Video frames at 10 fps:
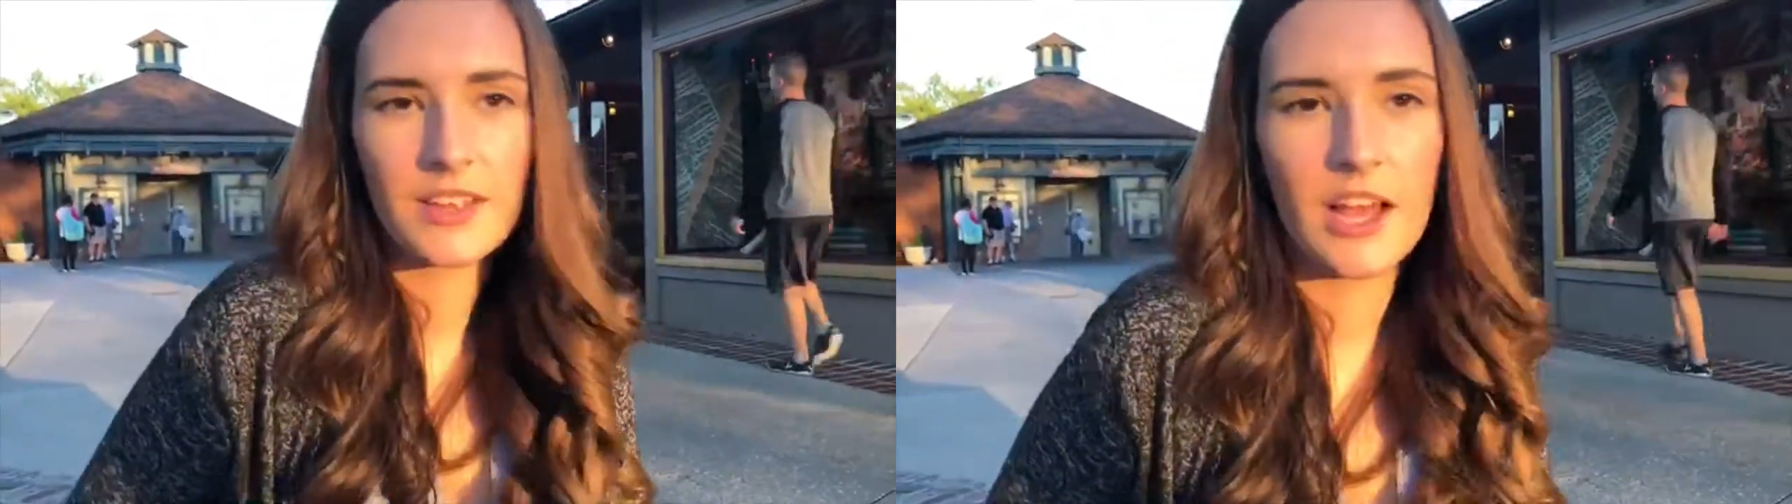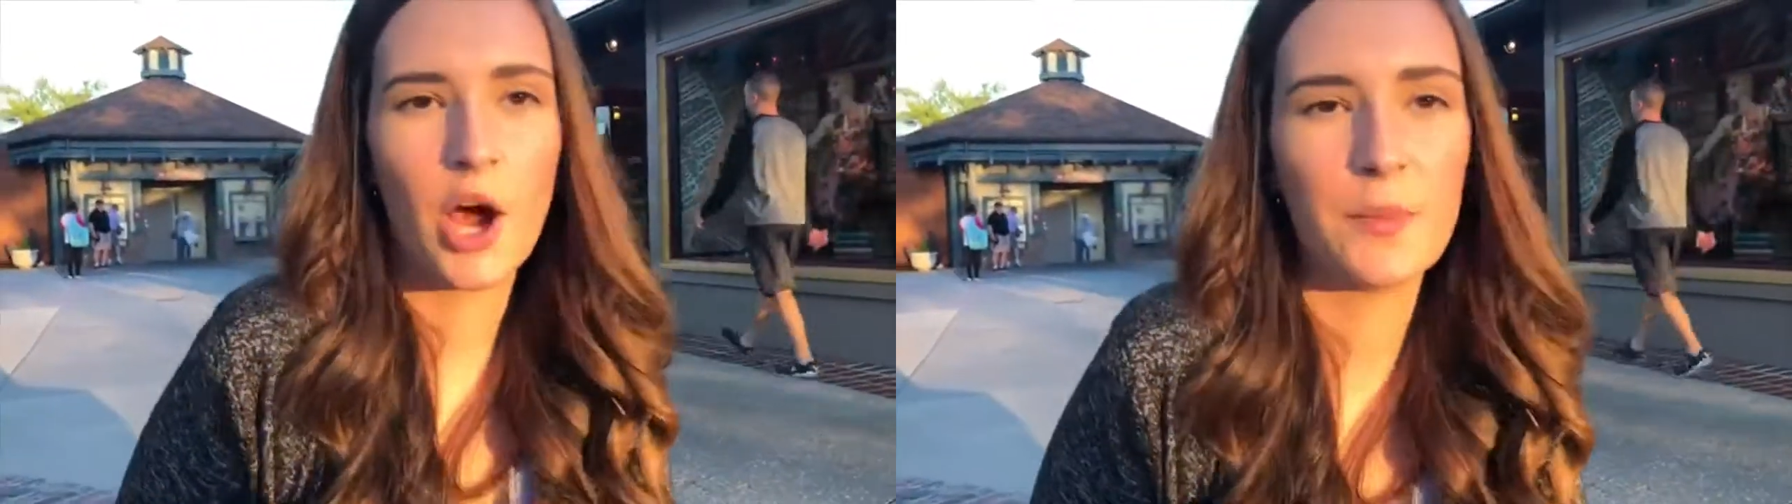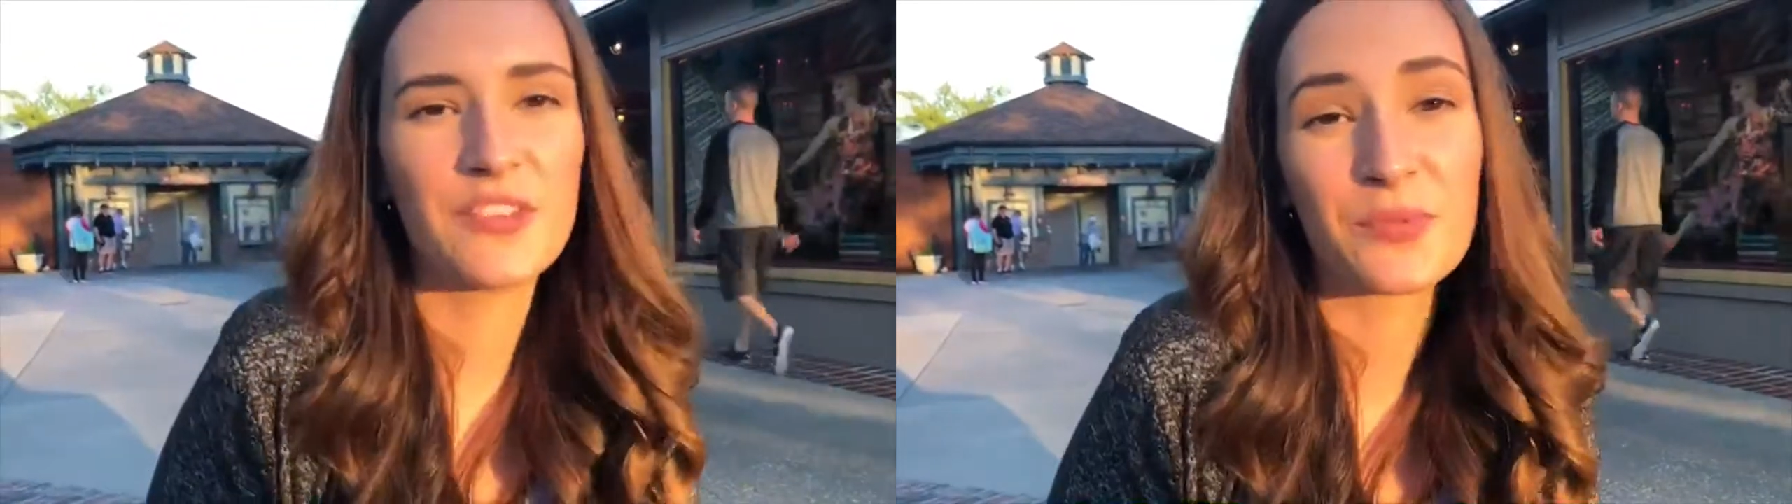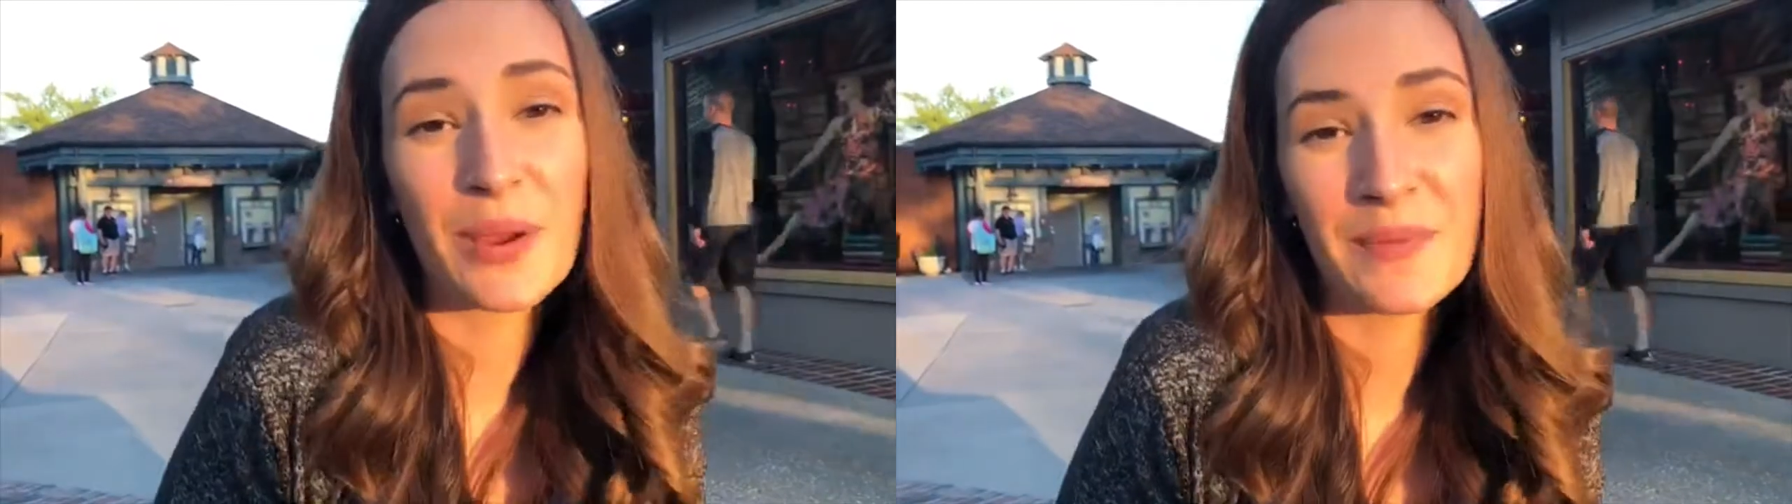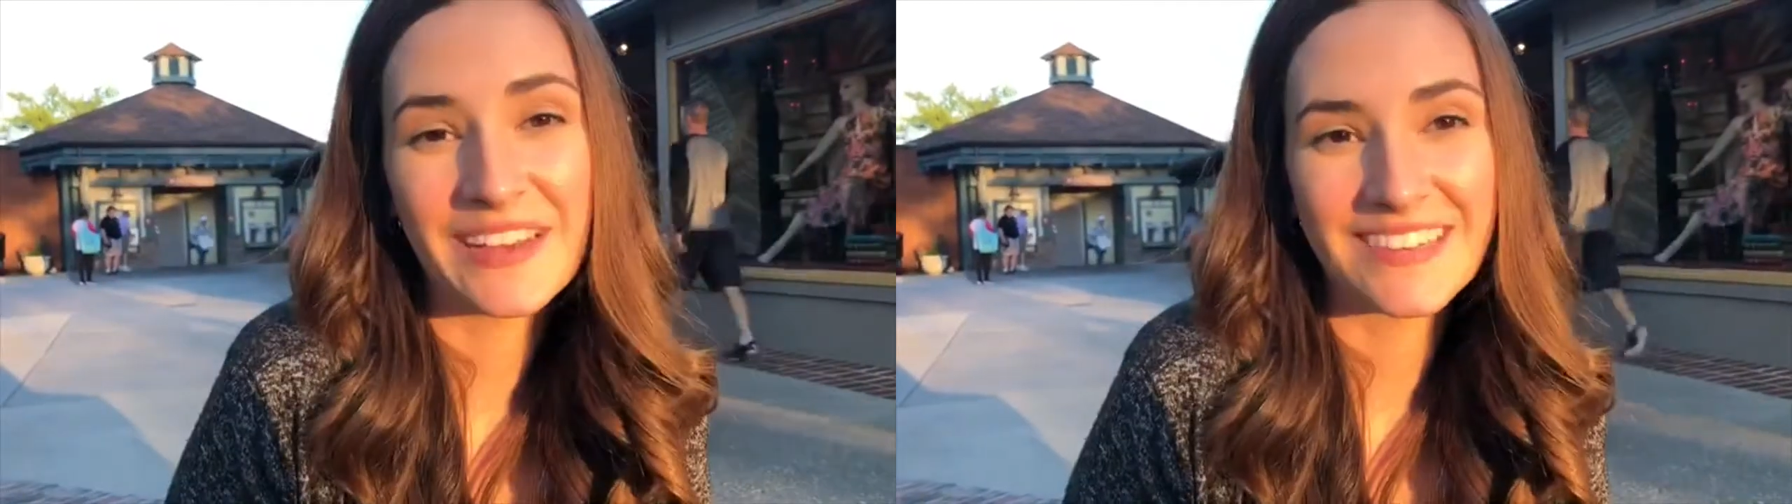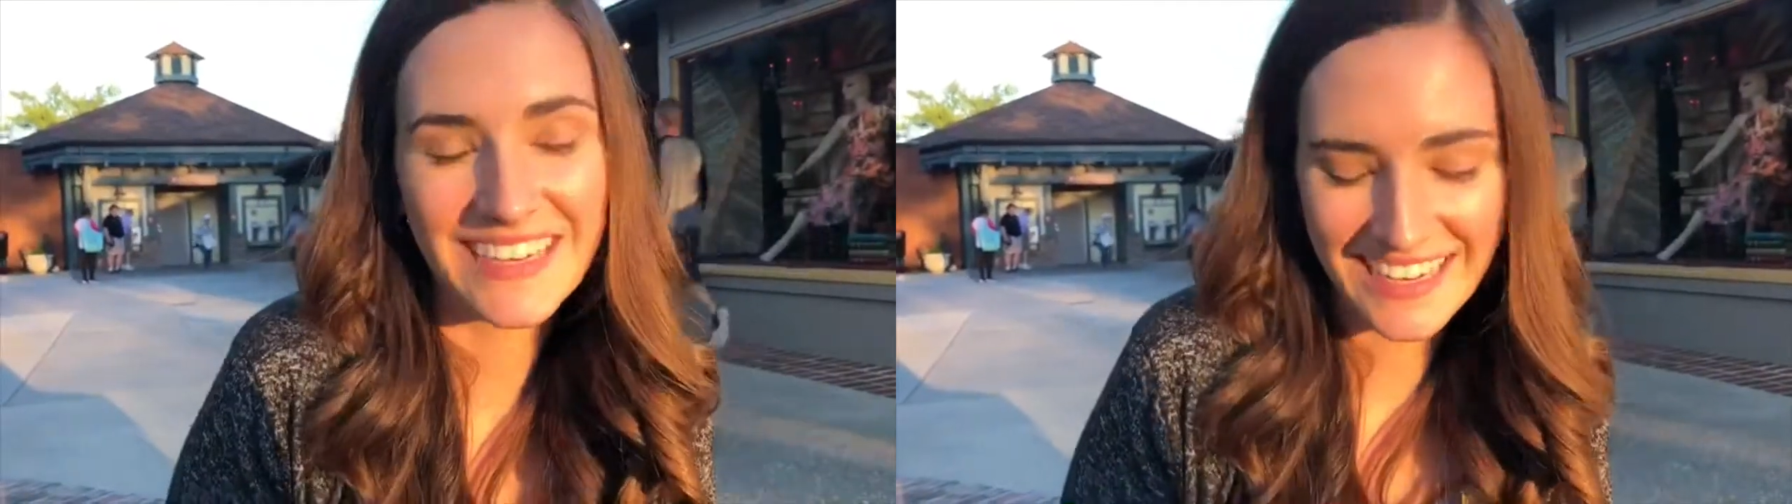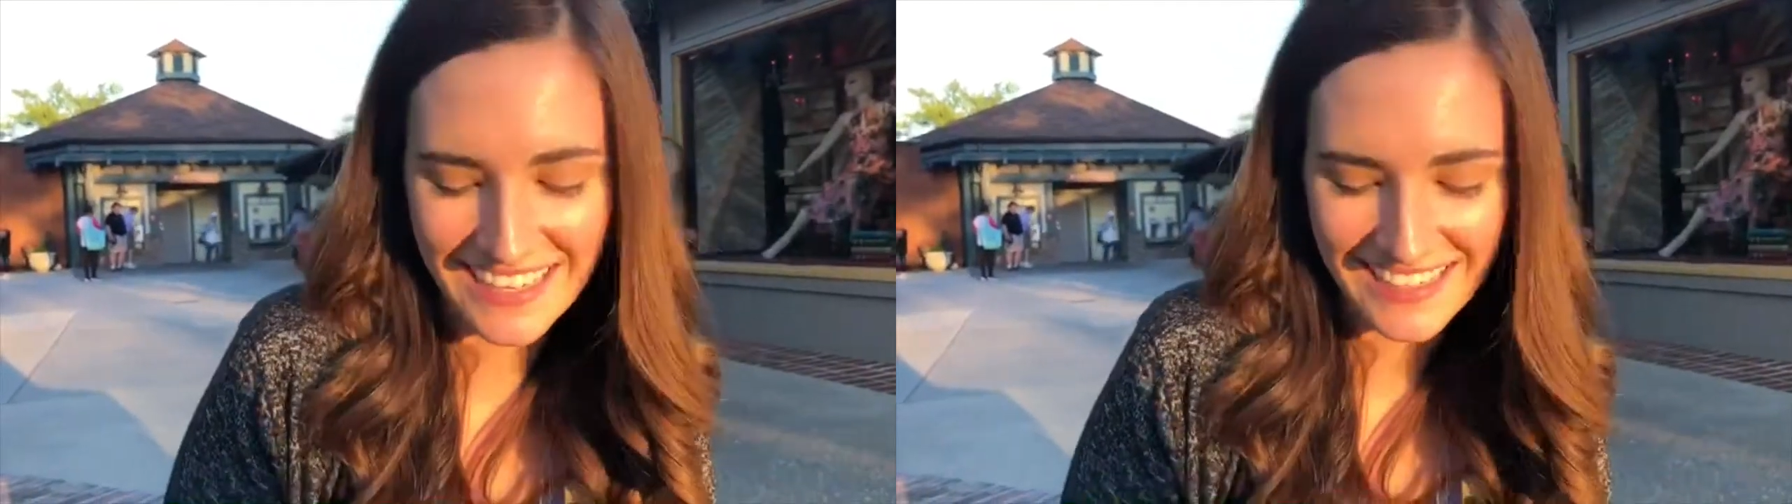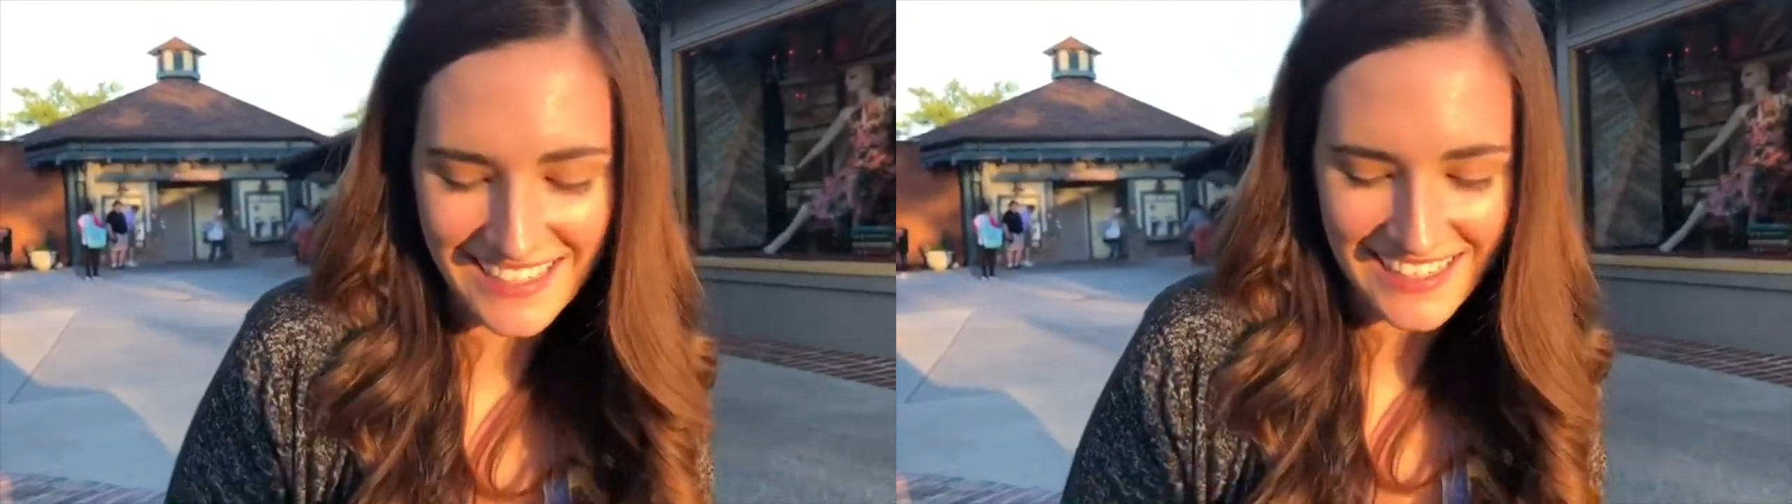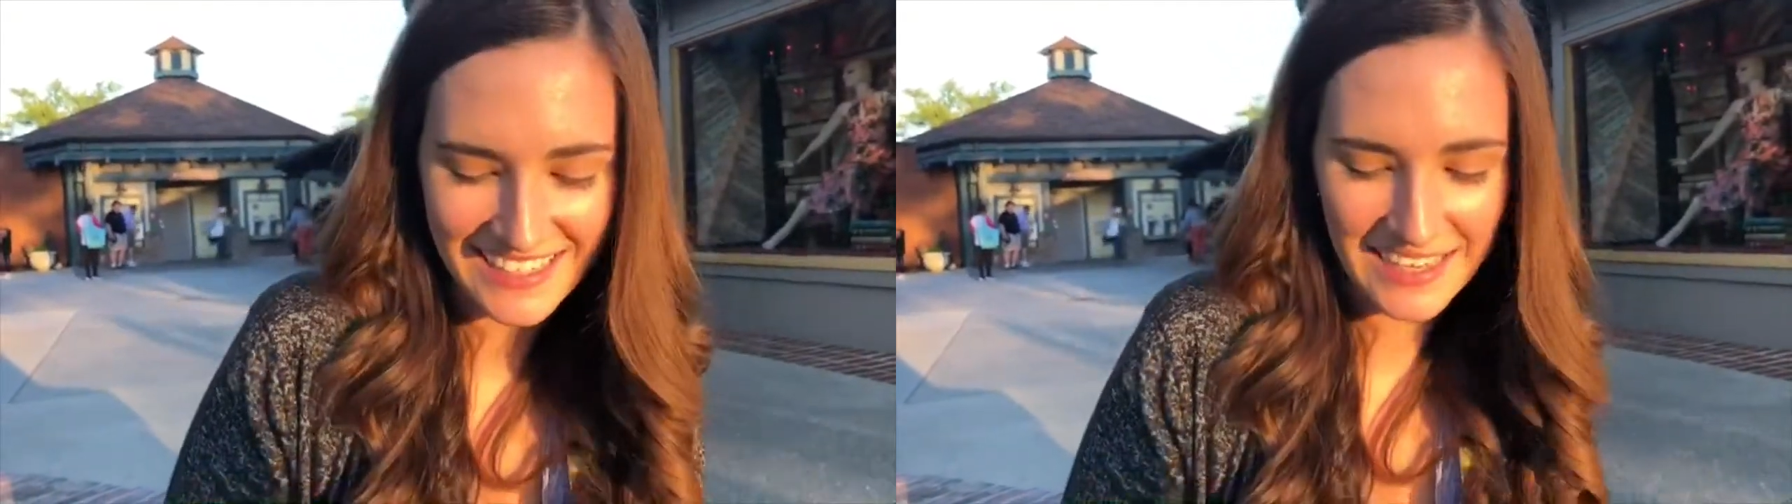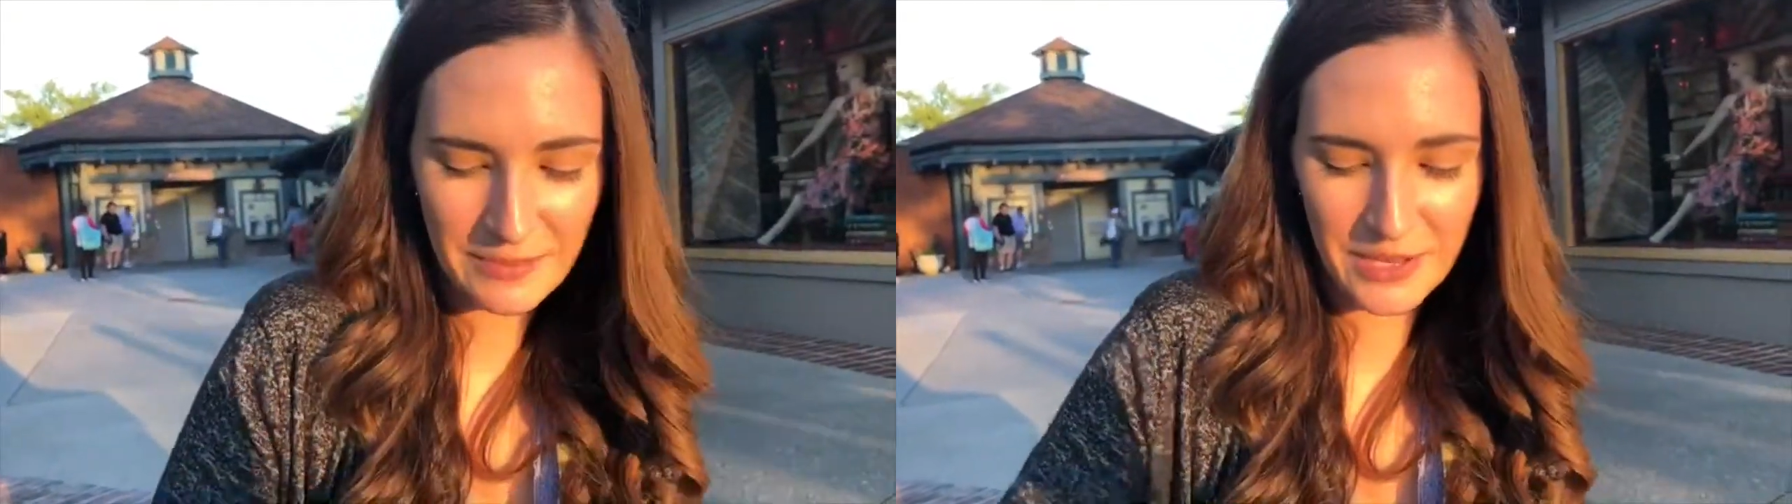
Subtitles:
Oh, these rip easy because I'm